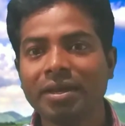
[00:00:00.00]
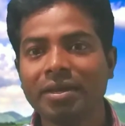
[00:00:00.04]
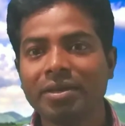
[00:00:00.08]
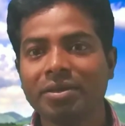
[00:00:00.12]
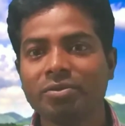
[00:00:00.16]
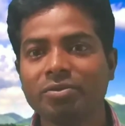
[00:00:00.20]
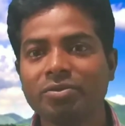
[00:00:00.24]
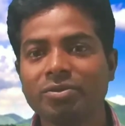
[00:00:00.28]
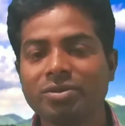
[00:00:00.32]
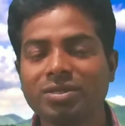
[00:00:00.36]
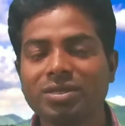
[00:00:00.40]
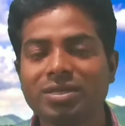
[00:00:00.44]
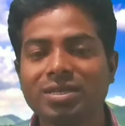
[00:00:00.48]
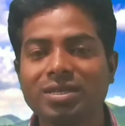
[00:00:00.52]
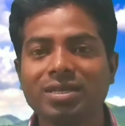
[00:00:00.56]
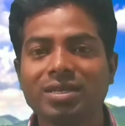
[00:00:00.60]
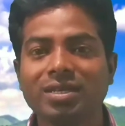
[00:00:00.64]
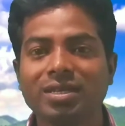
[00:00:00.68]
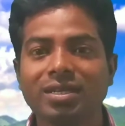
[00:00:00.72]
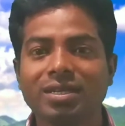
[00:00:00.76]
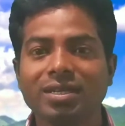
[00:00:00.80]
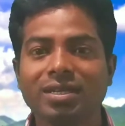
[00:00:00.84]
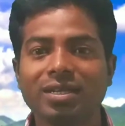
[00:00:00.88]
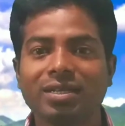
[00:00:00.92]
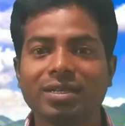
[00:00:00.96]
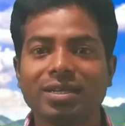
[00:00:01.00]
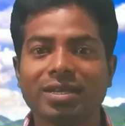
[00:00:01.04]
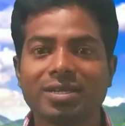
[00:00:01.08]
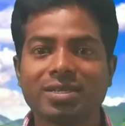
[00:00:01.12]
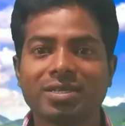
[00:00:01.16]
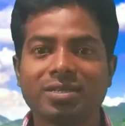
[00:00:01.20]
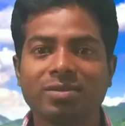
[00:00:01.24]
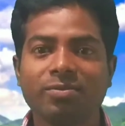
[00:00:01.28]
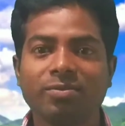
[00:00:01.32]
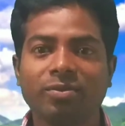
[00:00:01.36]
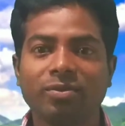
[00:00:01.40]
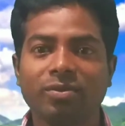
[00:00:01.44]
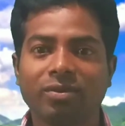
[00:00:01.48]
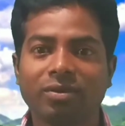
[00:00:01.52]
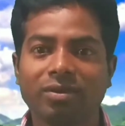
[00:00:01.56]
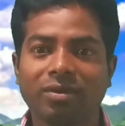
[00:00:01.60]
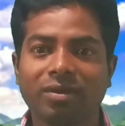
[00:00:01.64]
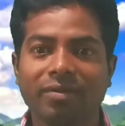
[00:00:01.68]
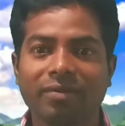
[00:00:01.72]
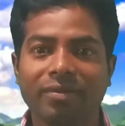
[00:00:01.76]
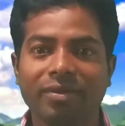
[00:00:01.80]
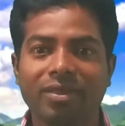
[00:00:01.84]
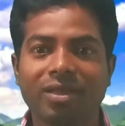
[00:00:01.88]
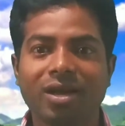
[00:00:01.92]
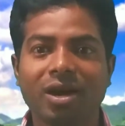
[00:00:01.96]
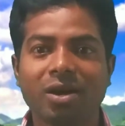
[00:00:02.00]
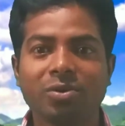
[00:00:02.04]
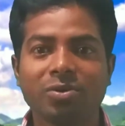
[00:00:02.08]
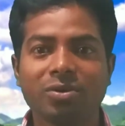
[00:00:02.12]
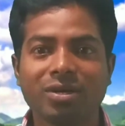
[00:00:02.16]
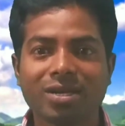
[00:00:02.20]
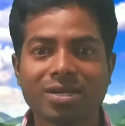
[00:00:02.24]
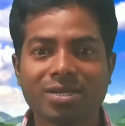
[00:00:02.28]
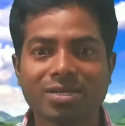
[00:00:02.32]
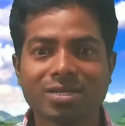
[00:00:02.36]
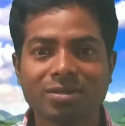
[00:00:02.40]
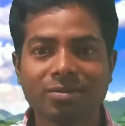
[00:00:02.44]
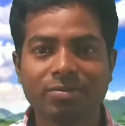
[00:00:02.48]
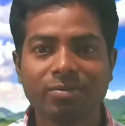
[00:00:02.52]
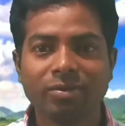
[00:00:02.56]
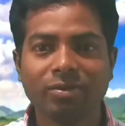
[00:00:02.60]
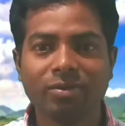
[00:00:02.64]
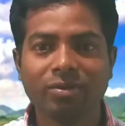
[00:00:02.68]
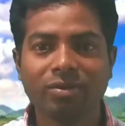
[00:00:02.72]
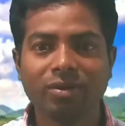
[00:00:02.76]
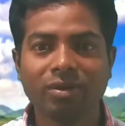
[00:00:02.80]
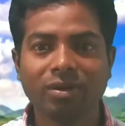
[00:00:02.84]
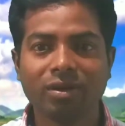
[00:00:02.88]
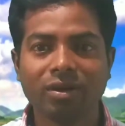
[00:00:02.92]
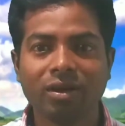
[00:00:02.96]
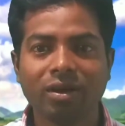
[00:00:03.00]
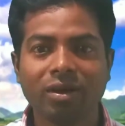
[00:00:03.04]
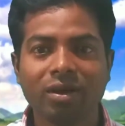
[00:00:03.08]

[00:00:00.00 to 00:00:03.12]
You see here, textbook. Without textbook